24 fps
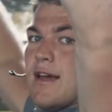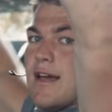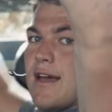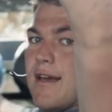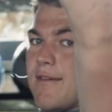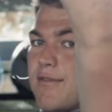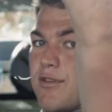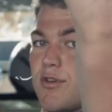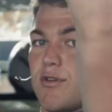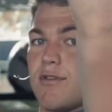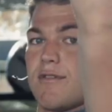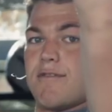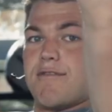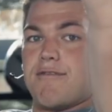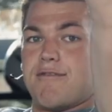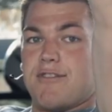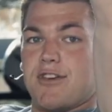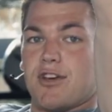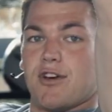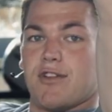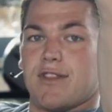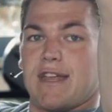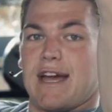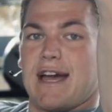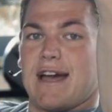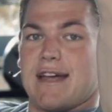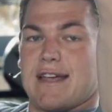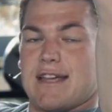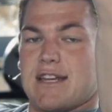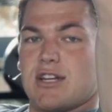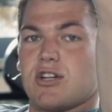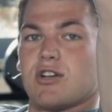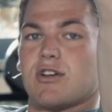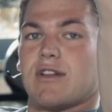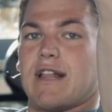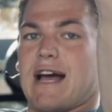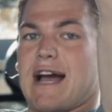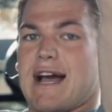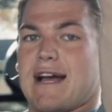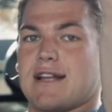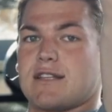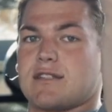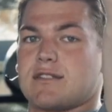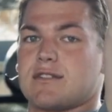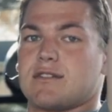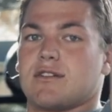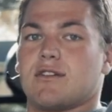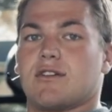If you can feel that in your
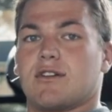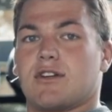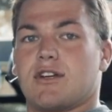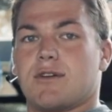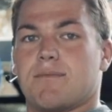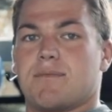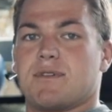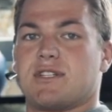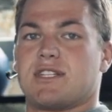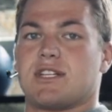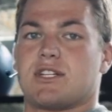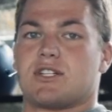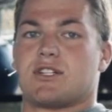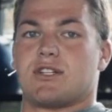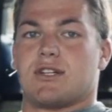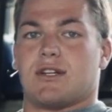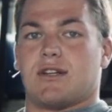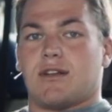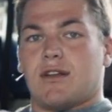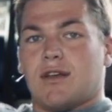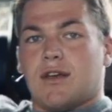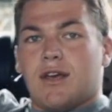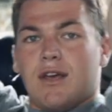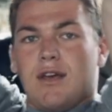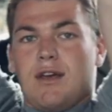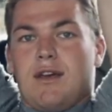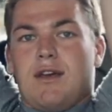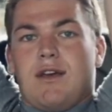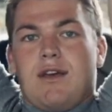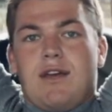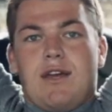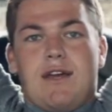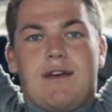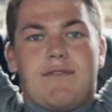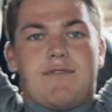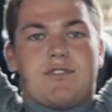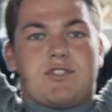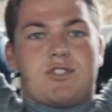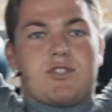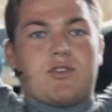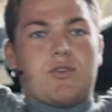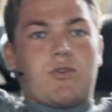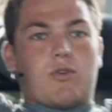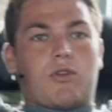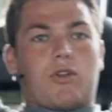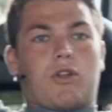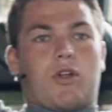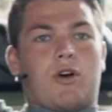lats, you're in a good position. If it's
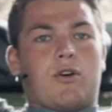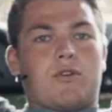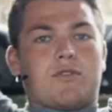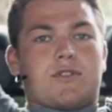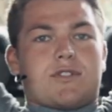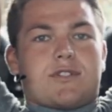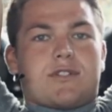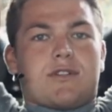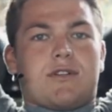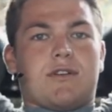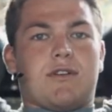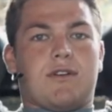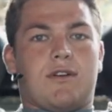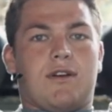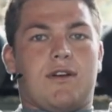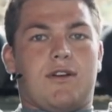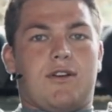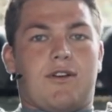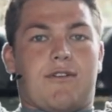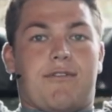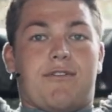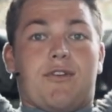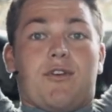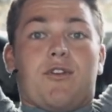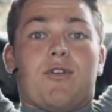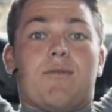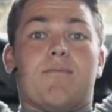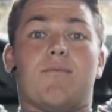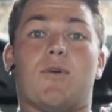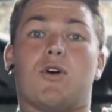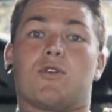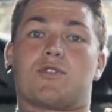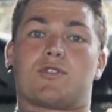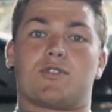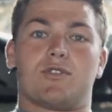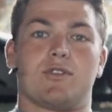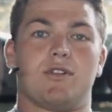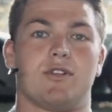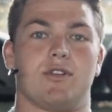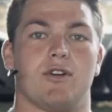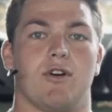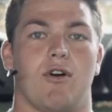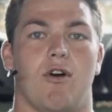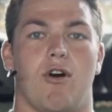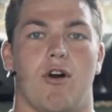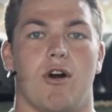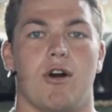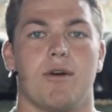too close and you're feeling it mostly in
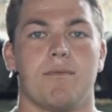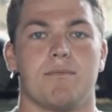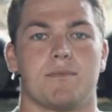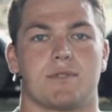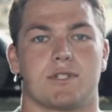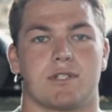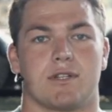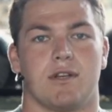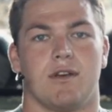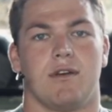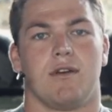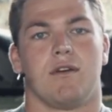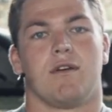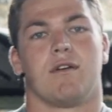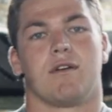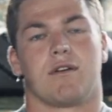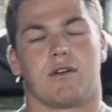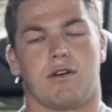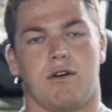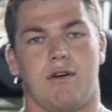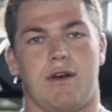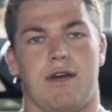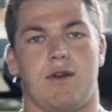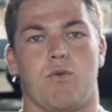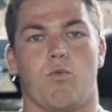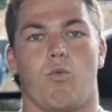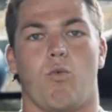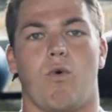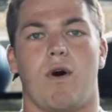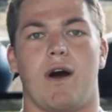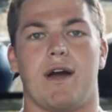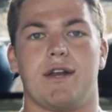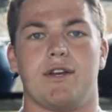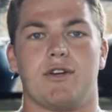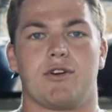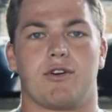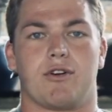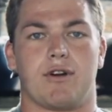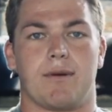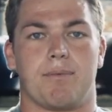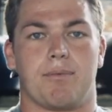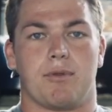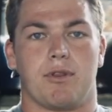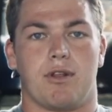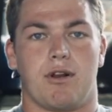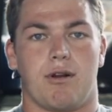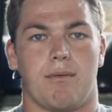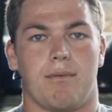your arms, go ahead and widen your
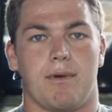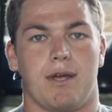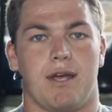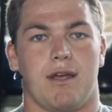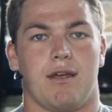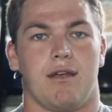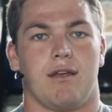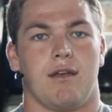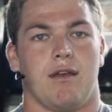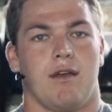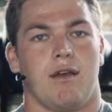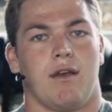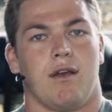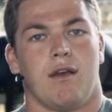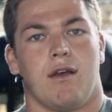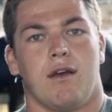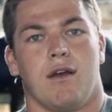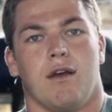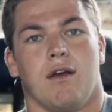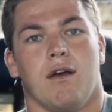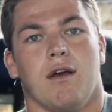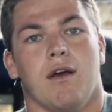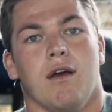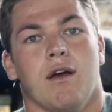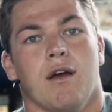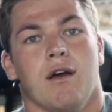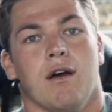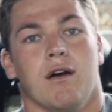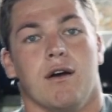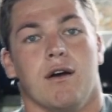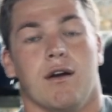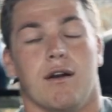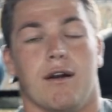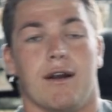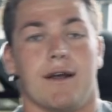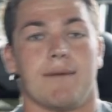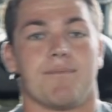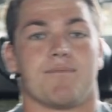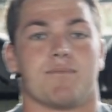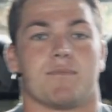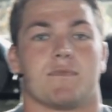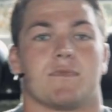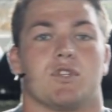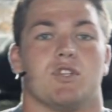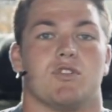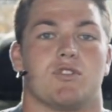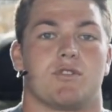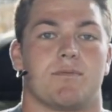grip a little bit. All right,
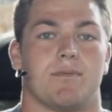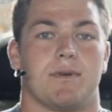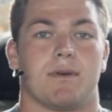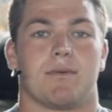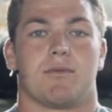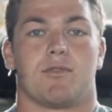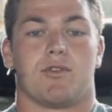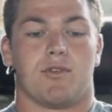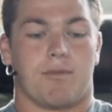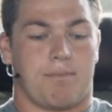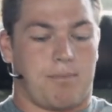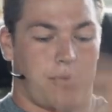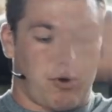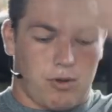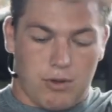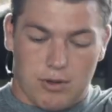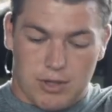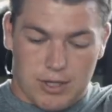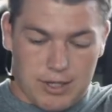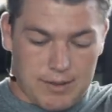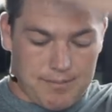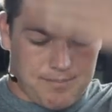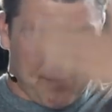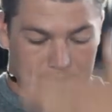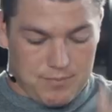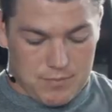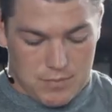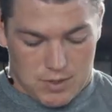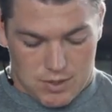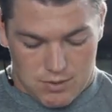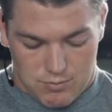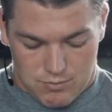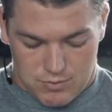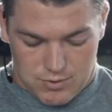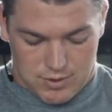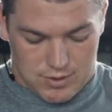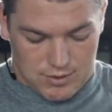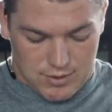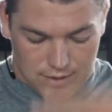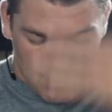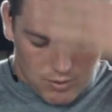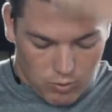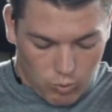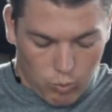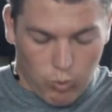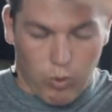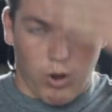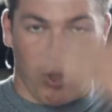you should be able to do a pull-up with
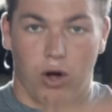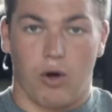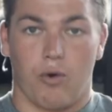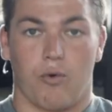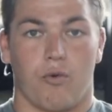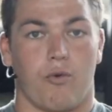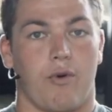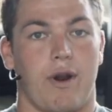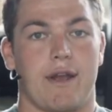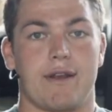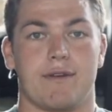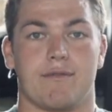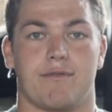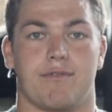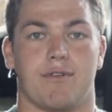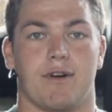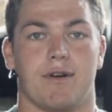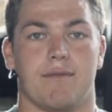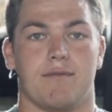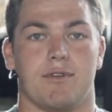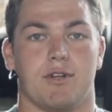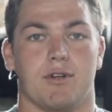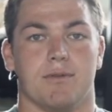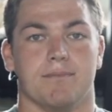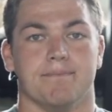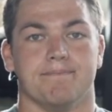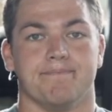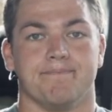a wall right in front of you.